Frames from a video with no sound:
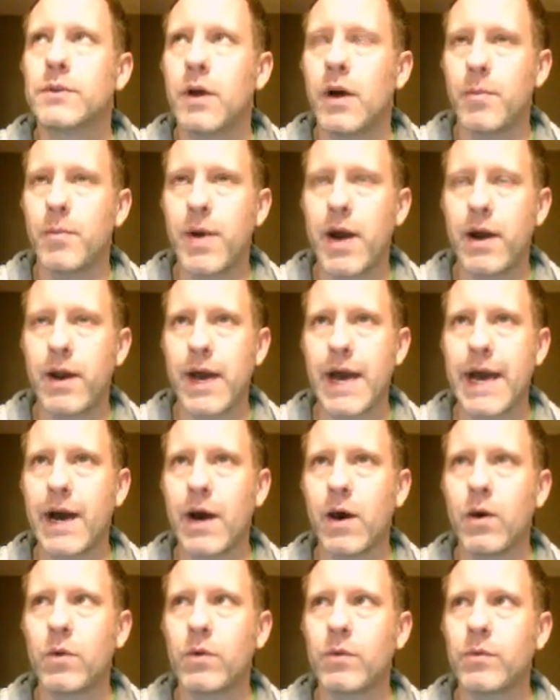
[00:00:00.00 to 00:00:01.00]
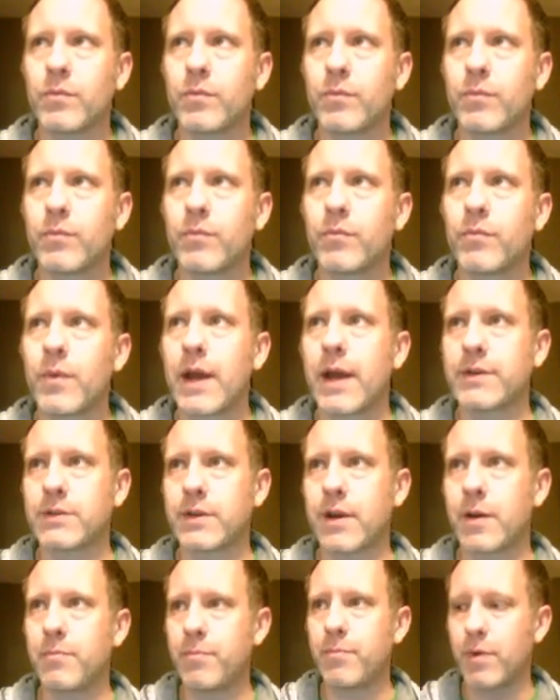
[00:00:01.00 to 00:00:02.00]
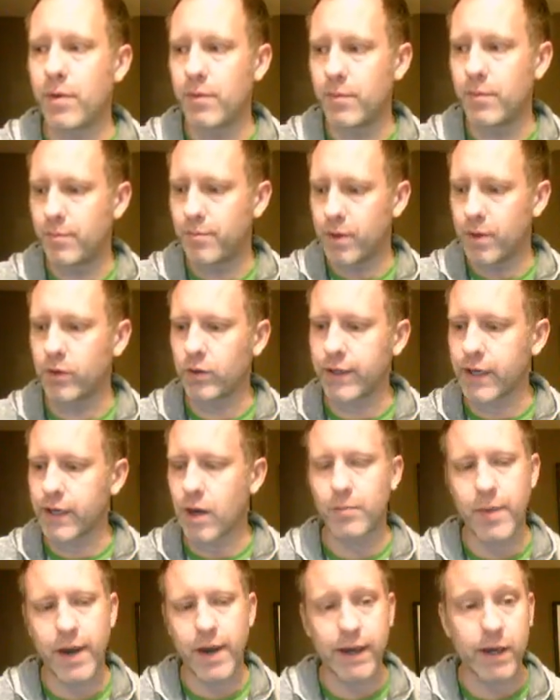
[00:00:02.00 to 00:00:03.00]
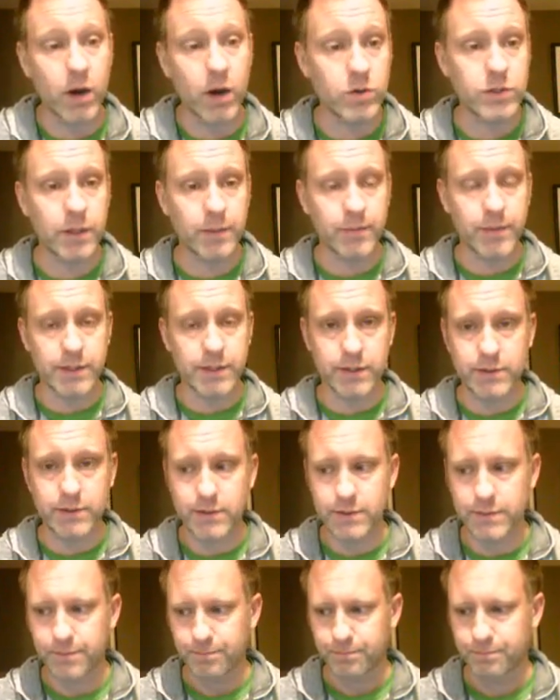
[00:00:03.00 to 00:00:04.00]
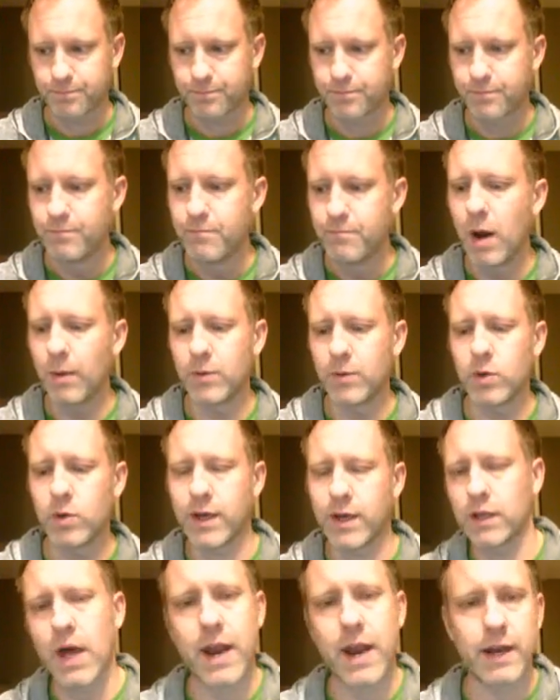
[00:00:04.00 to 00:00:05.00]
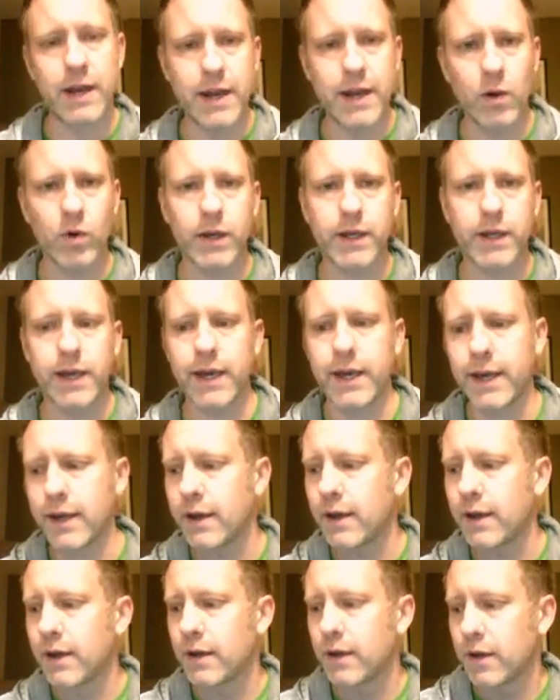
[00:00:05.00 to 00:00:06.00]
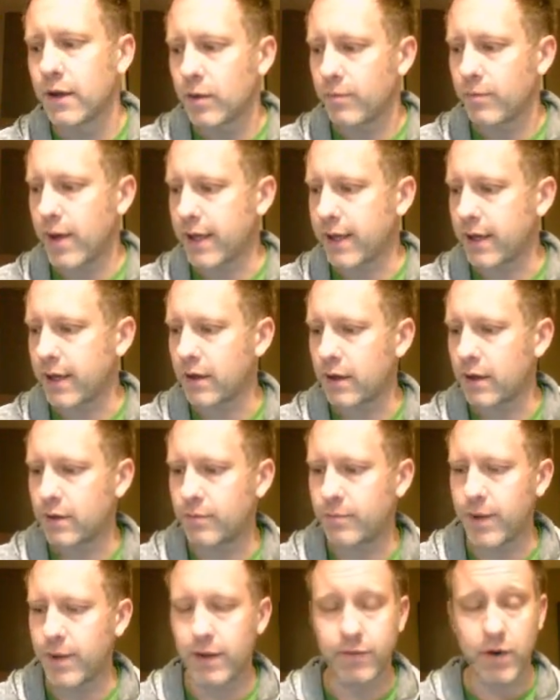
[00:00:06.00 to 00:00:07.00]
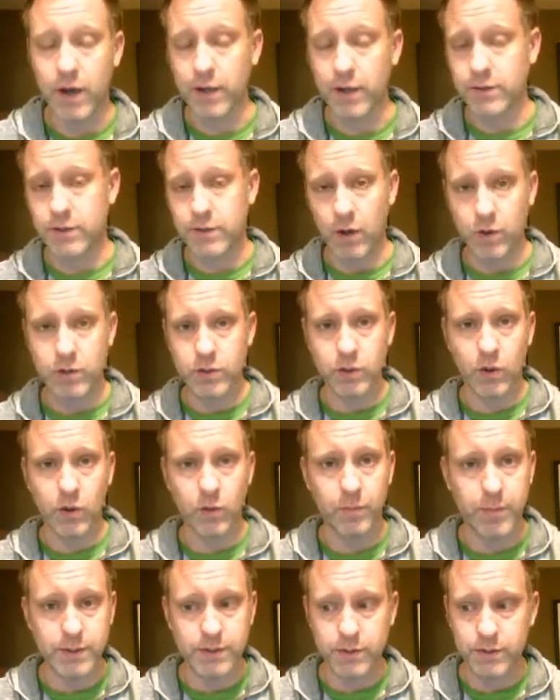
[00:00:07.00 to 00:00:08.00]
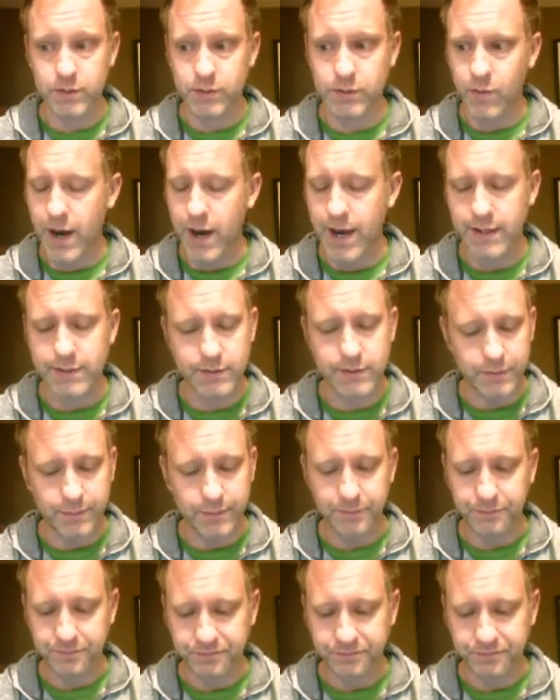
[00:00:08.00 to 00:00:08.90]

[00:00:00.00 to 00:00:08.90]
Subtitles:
about how as I'm building up my coaching business, I'm doing a lot of networking, being very social business-wise,